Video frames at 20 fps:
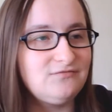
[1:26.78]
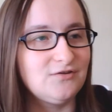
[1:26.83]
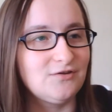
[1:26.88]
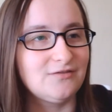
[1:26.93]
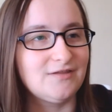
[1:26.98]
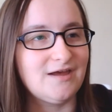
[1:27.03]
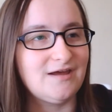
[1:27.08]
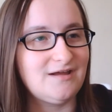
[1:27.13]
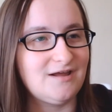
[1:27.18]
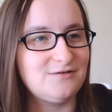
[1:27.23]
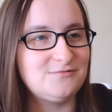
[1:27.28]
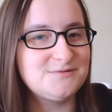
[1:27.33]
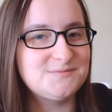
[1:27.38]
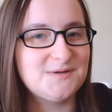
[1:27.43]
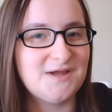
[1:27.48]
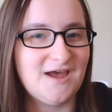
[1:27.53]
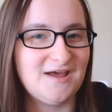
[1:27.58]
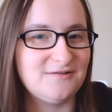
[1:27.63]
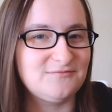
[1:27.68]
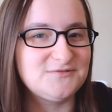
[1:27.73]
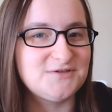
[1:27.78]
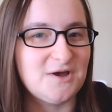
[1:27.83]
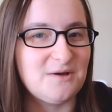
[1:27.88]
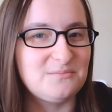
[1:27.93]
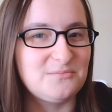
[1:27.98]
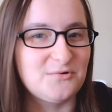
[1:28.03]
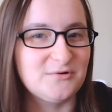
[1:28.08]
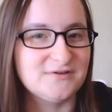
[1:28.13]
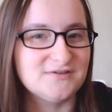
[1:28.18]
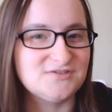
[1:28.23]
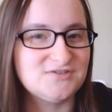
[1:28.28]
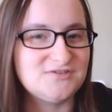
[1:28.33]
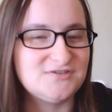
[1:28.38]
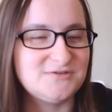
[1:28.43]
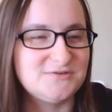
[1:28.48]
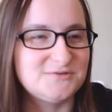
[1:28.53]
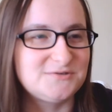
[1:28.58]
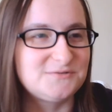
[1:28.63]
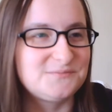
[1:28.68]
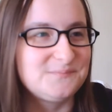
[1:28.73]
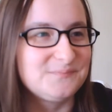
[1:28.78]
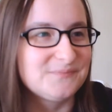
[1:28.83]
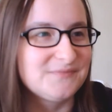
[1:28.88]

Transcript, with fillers: I feel that. I was kind of tomboyish too.